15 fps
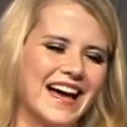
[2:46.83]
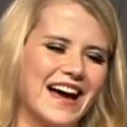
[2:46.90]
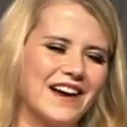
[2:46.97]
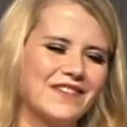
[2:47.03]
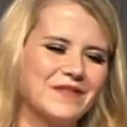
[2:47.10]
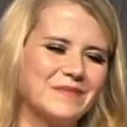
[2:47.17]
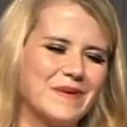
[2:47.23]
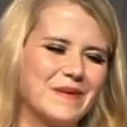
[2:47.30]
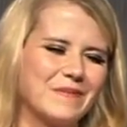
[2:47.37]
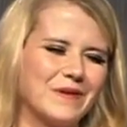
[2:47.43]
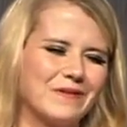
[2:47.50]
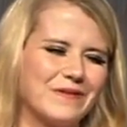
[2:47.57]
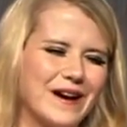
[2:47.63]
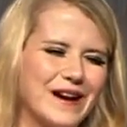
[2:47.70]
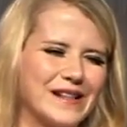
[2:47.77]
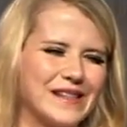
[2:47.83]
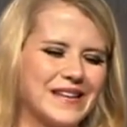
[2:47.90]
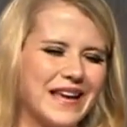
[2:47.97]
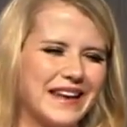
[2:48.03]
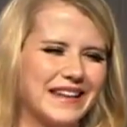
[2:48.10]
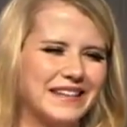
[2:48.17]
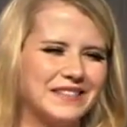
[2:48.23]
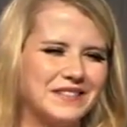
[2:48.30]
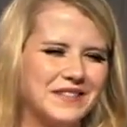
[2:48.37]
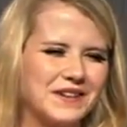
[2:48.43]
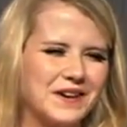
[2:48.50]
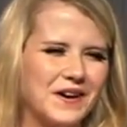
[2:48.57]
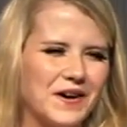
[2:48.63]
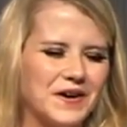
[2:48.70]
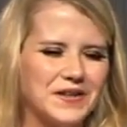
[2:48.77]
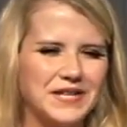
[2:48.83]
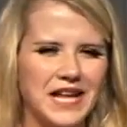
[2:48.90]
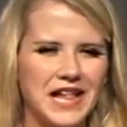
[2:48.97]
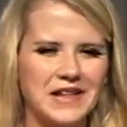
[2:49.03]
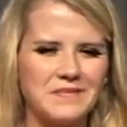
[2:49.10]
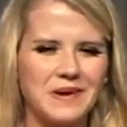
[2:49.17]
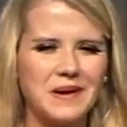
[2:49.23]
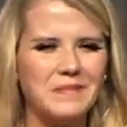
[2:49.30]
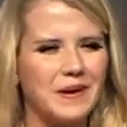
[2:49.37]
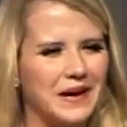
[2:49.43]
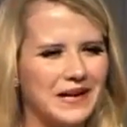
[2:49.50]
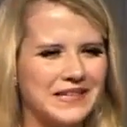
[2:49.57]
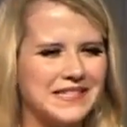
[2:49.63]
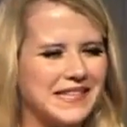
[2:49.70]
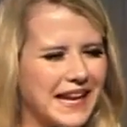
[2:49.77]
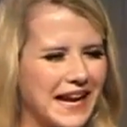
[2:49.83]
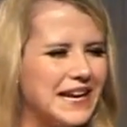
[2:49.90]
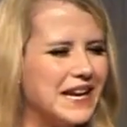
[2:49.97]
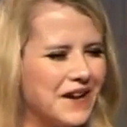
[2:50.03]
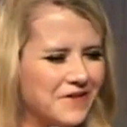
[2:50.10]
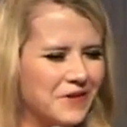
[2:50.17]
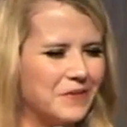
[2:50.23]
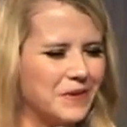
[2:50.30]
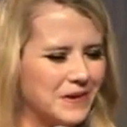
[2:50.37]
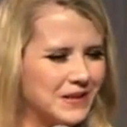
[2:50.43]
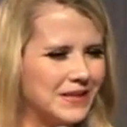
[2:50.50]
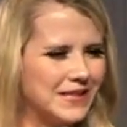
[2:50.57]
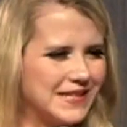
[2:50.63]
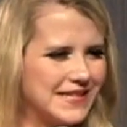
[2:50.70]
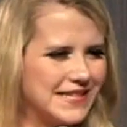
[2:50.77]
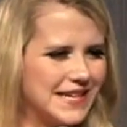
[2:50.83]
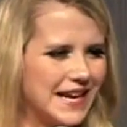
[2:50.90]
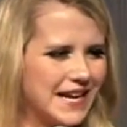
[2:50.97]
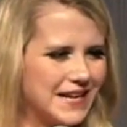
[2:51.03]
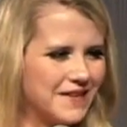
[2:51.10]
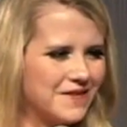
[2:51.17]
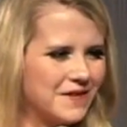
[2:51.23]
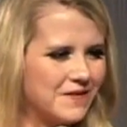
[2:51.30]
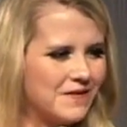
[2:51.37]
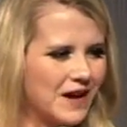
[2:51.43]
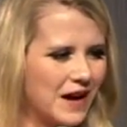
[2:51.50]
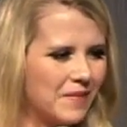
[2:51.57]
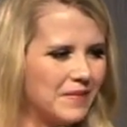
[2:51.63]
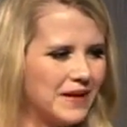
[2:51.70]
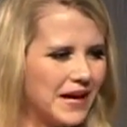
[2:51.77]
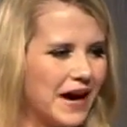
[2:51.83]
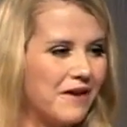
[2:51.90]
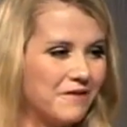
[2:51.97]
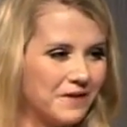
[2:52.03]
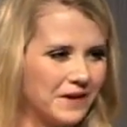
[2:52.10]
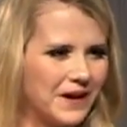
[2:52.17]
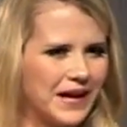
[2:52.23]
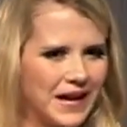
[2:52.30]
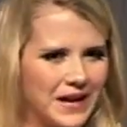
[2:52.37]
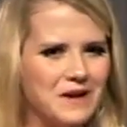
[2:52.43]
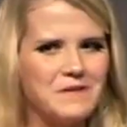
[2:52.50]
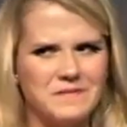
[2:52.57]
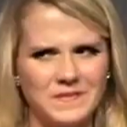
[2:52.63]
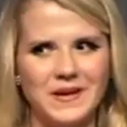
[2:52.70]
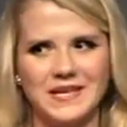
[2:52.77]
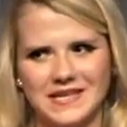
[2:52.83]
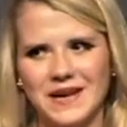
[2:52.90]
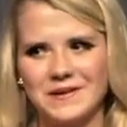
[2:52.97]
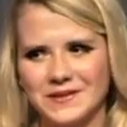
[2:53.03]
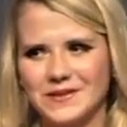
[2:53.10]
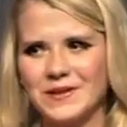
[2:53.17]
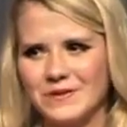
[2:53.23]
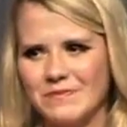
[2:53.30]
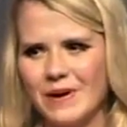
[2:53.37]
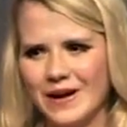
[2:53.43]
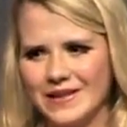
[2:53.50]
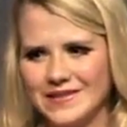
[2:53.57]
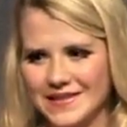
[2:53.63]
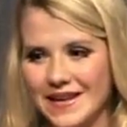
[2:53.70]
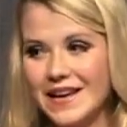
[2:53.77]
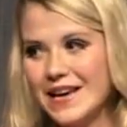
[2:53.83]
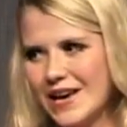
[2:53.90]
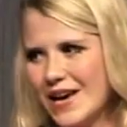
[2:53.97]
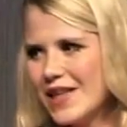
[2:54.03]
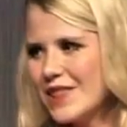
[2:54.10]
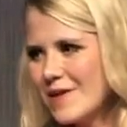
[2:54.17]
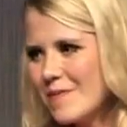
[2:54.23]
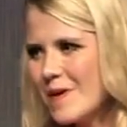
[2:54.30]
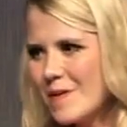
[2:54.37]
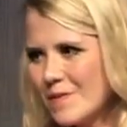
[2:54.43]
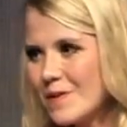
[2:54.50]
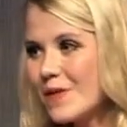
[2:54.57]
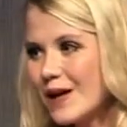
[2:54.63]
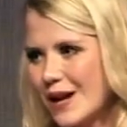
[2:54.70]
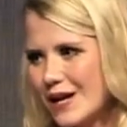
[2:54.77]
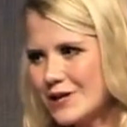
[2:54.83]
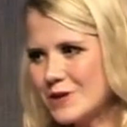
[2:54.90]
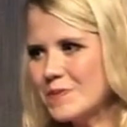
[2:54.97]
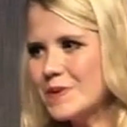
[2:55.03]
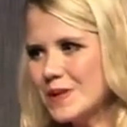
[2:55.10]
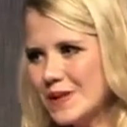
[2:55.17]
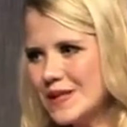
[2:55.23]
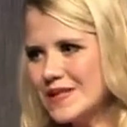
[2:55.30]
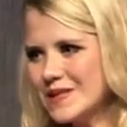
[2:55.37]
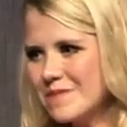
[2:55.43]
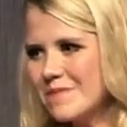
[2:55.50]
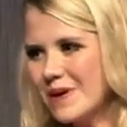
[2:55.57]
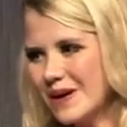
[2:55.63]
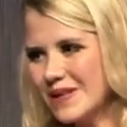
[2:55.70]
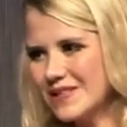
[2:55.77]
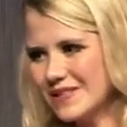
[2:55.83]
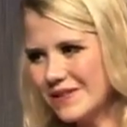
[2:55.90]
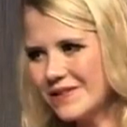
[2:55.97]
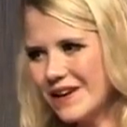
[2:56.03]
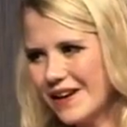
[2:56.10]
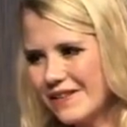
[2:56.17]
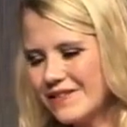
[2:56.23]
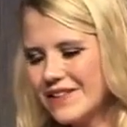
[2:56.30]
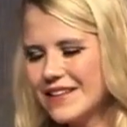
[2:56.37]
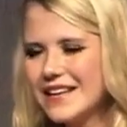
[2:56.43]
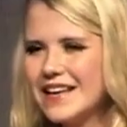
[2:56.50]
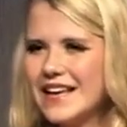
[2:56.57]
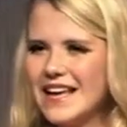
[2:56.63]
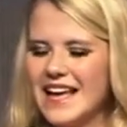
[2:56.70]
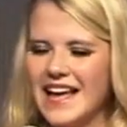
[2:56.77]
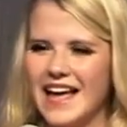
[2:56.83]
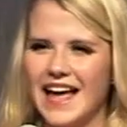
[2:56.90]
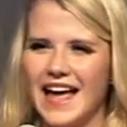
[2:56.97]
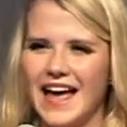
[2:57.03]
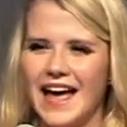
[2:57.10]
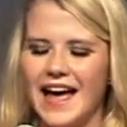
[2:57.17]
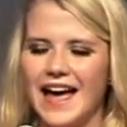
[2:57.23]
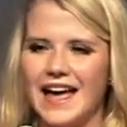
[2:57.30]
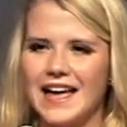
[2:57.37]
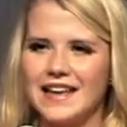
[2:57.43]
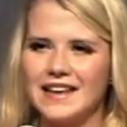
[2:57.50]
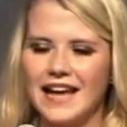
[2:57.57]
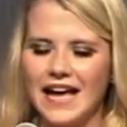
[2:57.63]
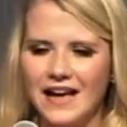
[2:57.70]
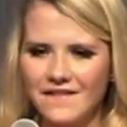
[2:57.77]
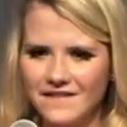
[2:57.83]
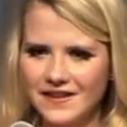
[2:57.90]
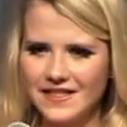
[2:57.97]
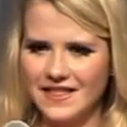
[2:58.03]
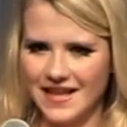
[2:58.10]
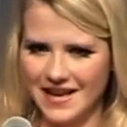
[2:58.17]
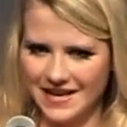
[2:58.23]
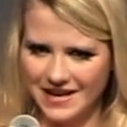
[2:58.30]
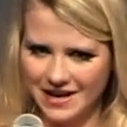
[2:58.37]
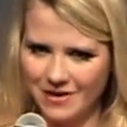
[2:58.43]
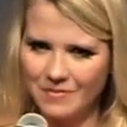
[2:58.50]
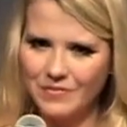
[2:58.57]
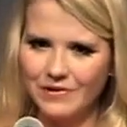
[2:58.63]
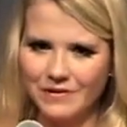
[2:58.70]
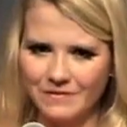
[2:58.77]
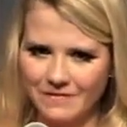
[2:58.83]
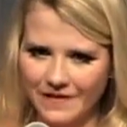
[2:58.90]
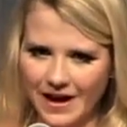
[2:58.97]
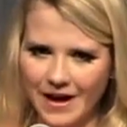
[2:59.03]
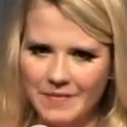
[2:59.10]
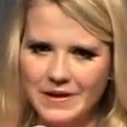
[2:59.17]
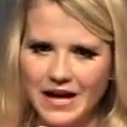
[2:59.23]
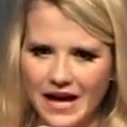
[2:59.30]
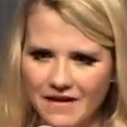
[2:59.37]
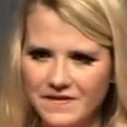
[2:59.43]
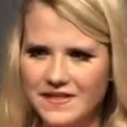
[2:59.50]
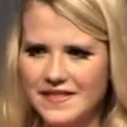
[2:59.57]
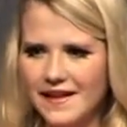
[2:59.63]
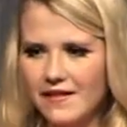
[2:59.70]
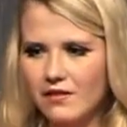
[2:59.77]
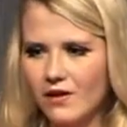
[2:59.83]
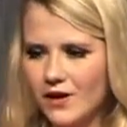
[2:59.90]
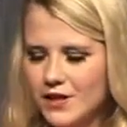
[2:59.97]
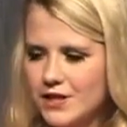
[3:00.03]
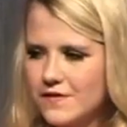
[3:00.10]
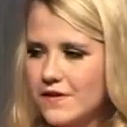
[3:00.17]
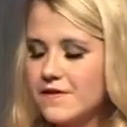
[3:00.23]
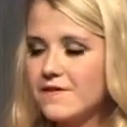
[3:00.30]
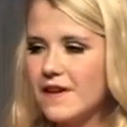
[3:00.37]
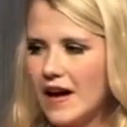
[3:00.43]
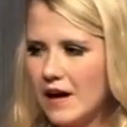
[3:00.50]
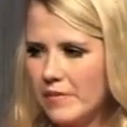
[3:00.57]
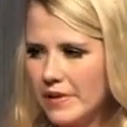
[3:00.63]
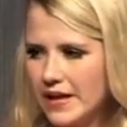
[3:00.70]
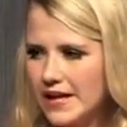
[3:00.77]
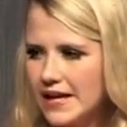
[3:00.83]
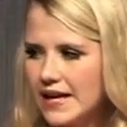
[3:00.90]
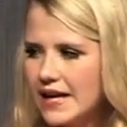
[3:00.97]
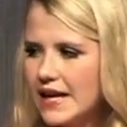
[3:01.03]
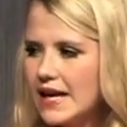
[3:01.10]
I remember finally getting into the car and telling my parents that I never wanted to see any of the family ever again because I was so embarrassed. The people that I should be least embarrassed around. And having that number of family, having that large of a family,